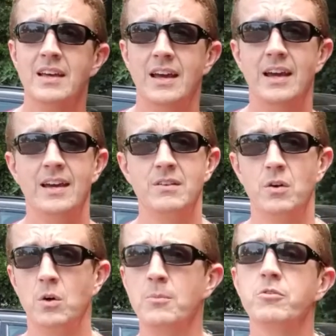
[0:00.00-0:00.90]
And
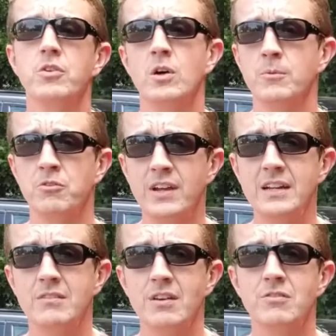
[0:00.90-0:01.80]
almost all
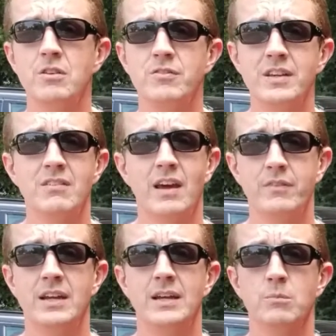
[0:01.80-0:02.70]
Mercedes SUVs have
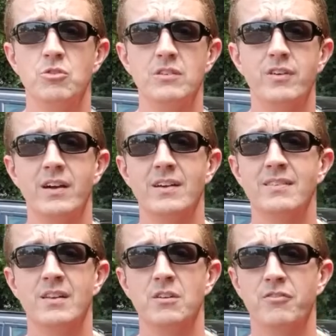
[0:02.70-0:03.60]
an AMG variant
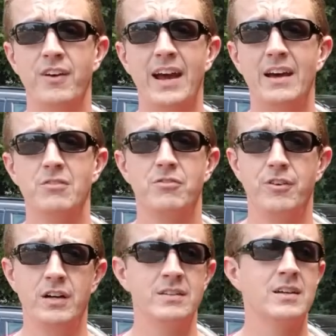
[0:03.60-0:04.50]
that are fast,
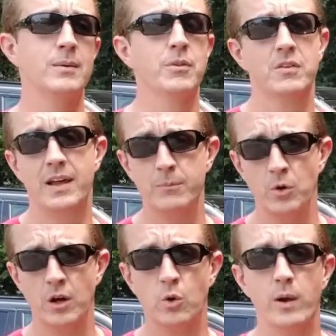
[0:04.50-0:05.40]
fun, come with a lot
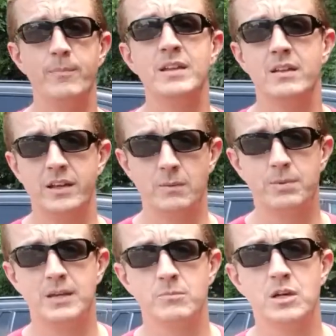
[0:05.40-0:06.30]
more equipment, like
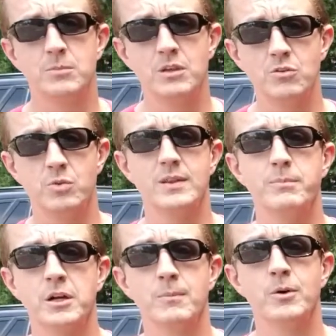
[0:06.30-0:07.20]
BMWs with the
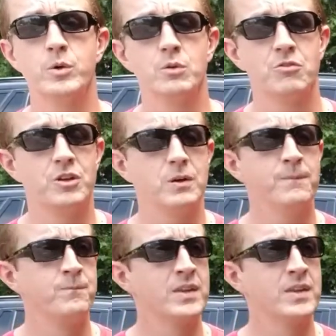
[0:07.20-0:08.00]
bigger motors do.